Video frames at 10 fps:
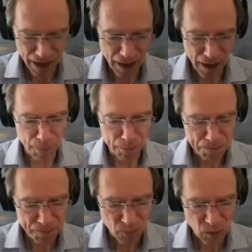Um,
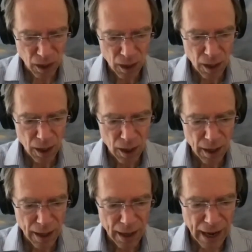
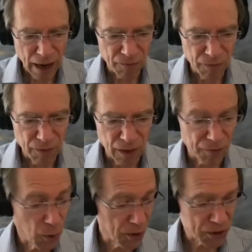and I've and a
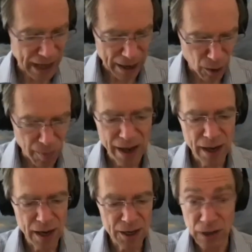few others out of the
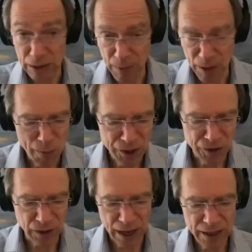maze. The, you
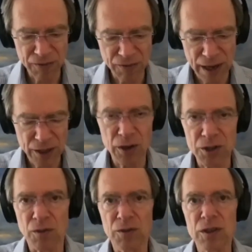mentioned the latte factor, and
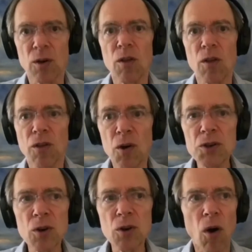so so
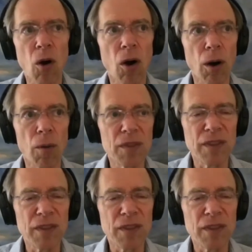those are all.